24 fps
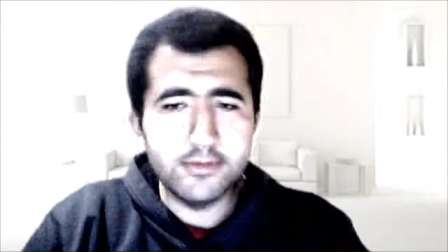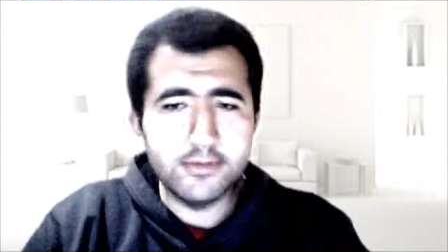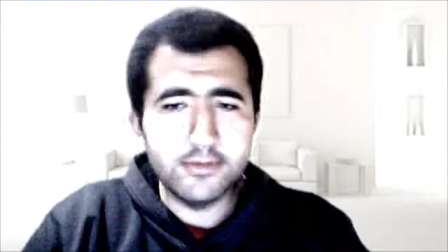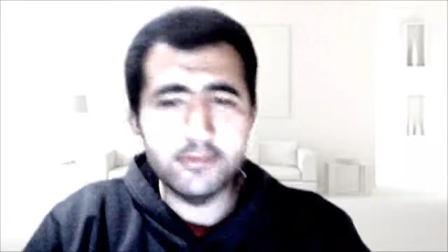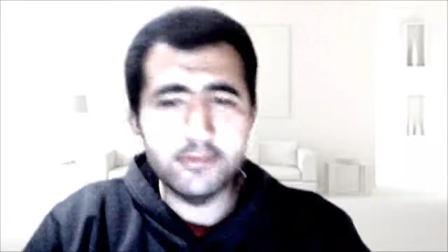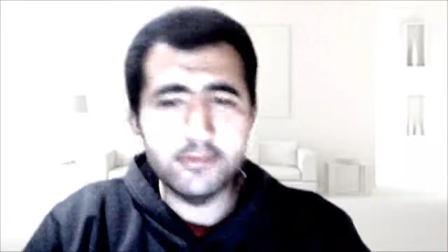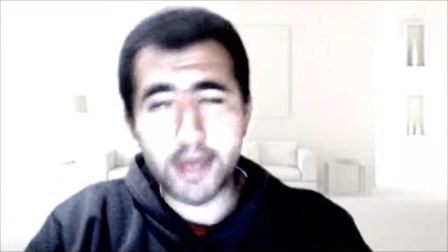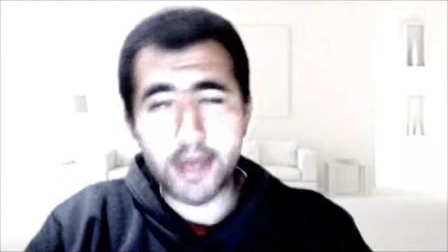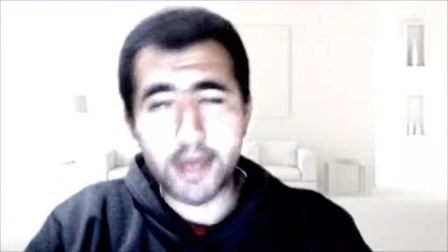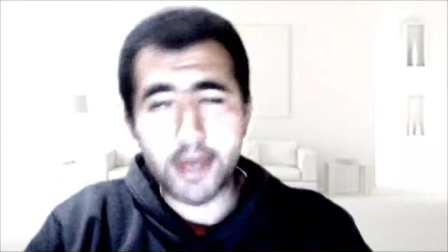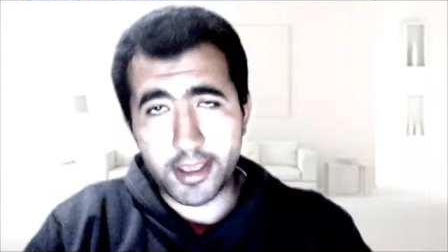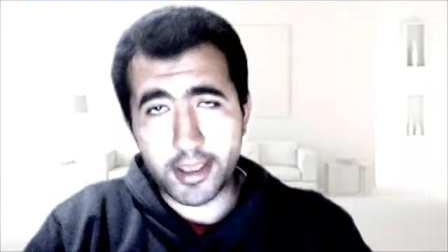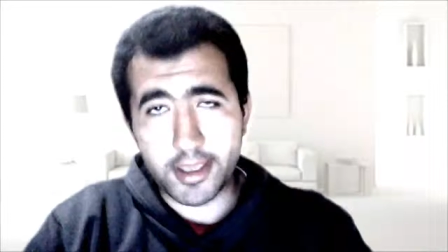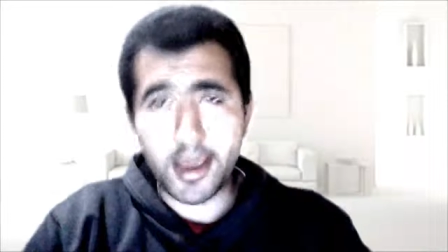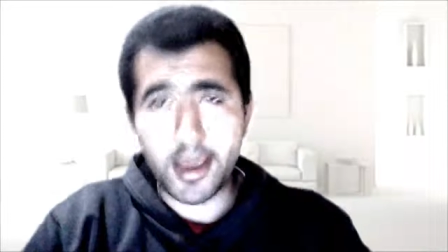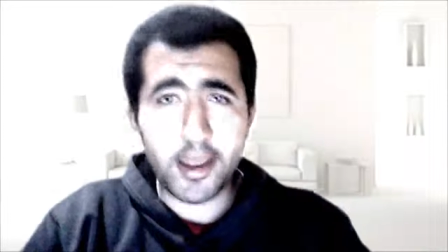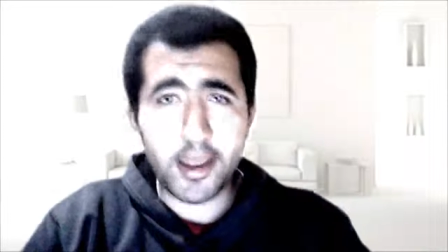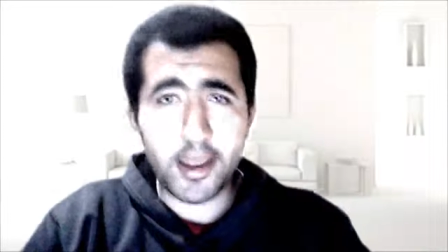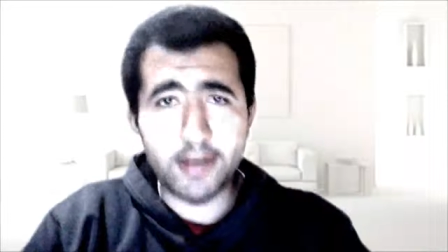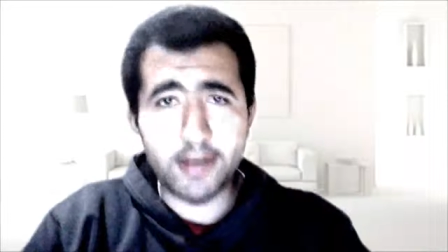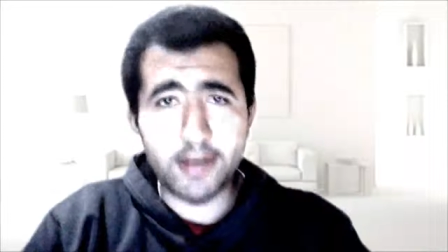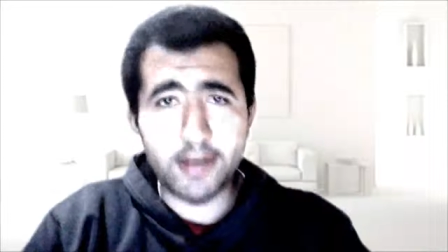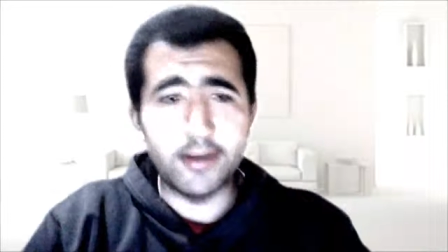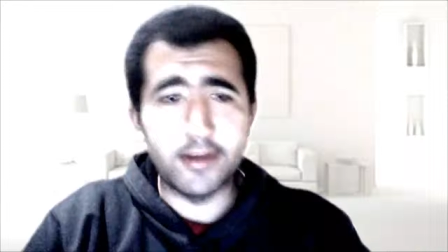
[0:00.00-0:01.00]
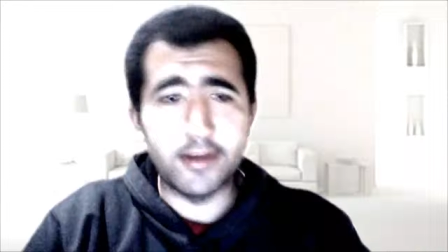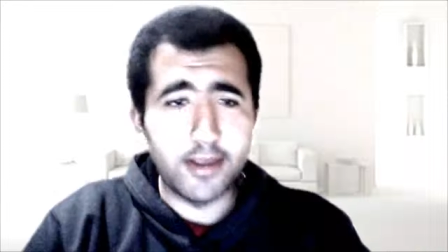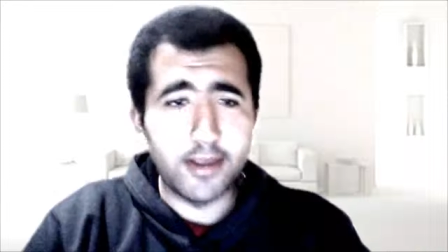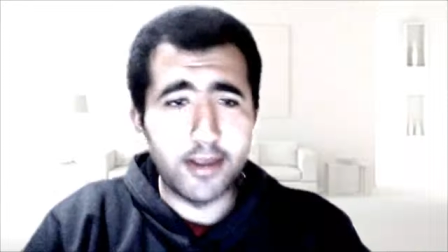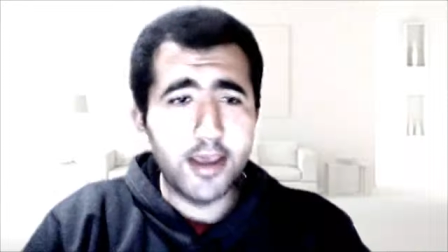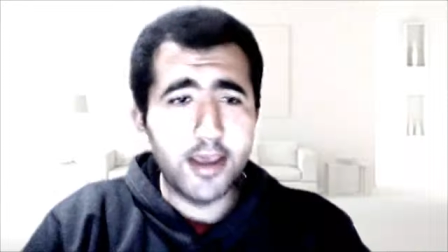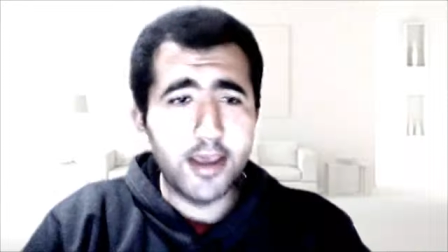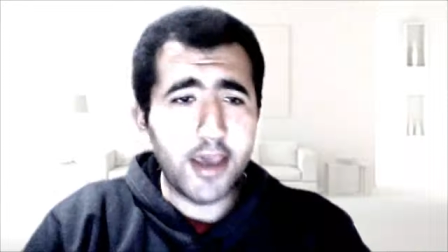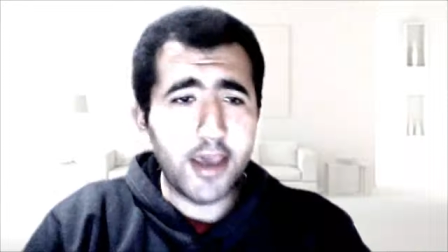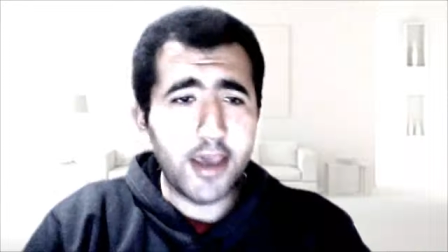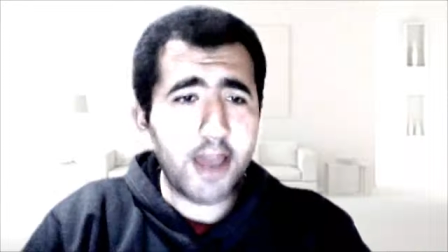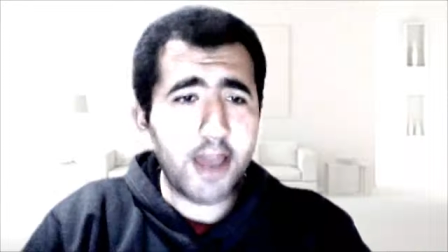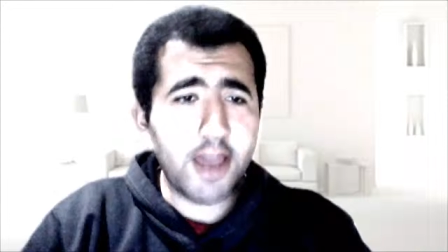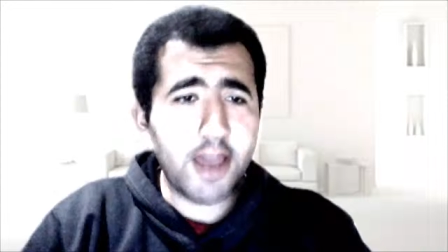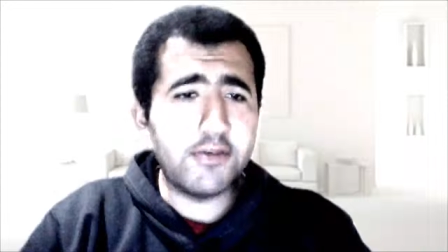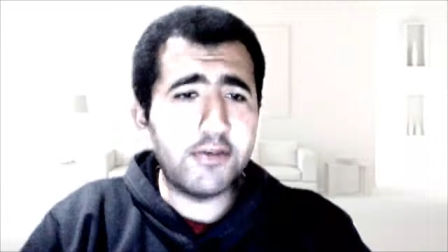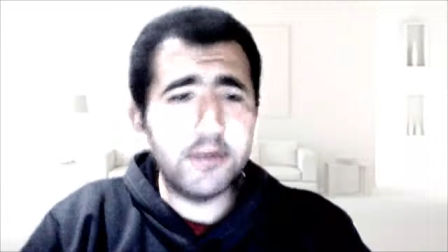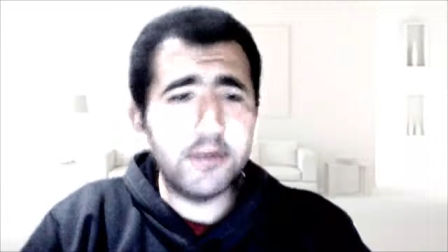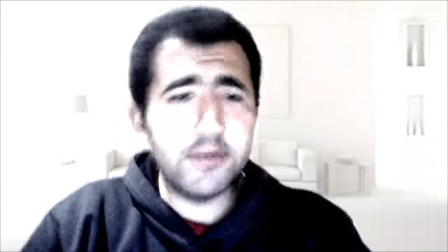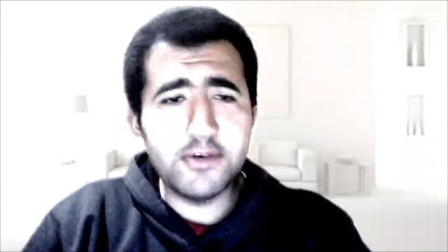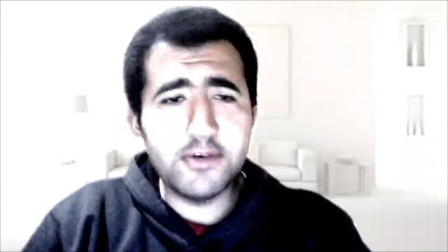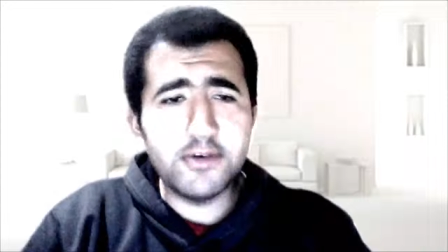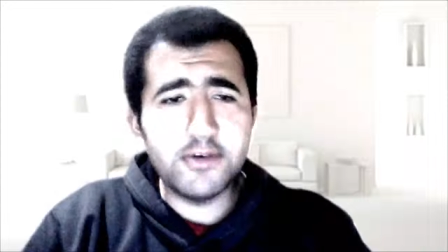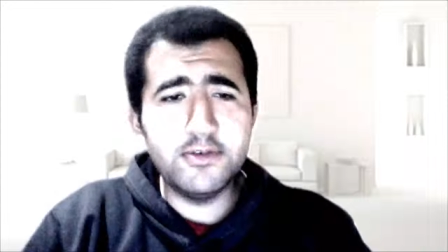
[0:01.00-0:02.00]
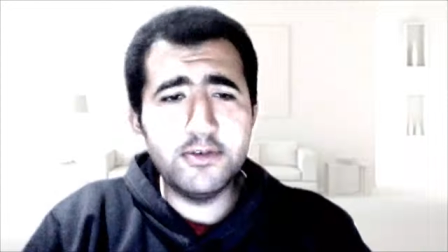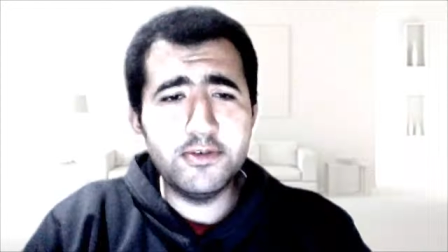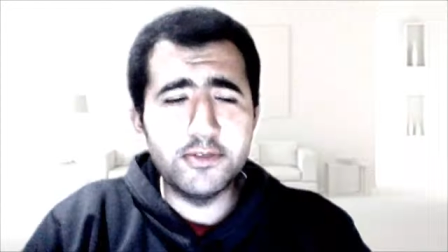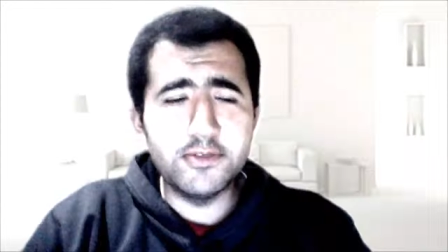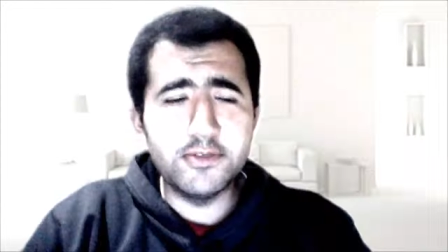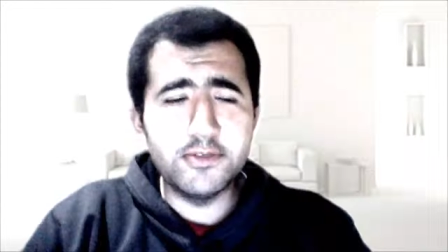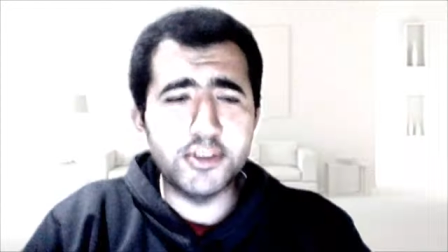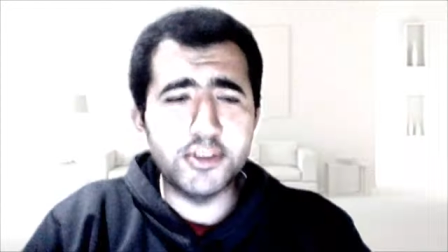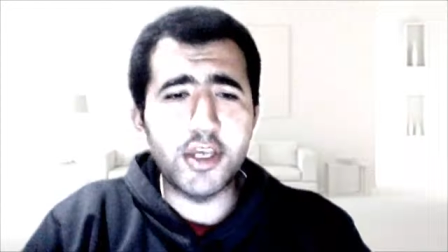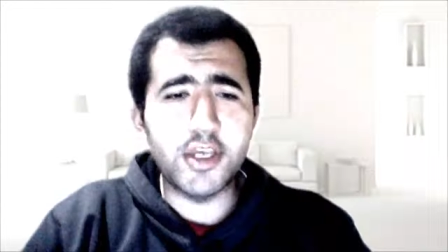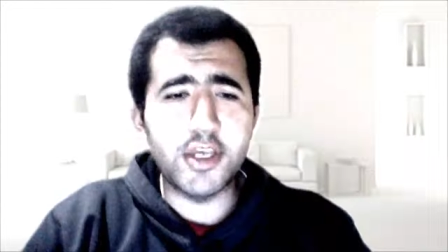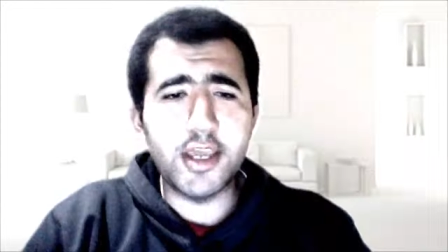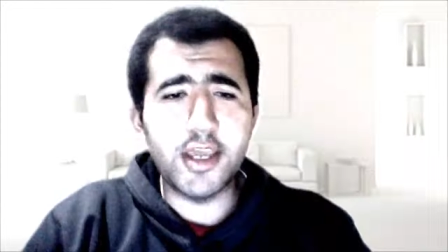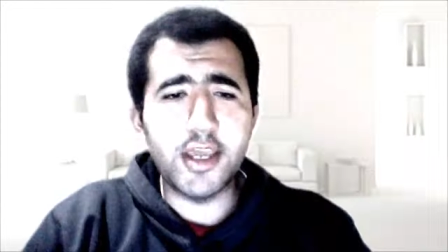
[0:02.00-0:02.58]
Again. Hit the road, Jake.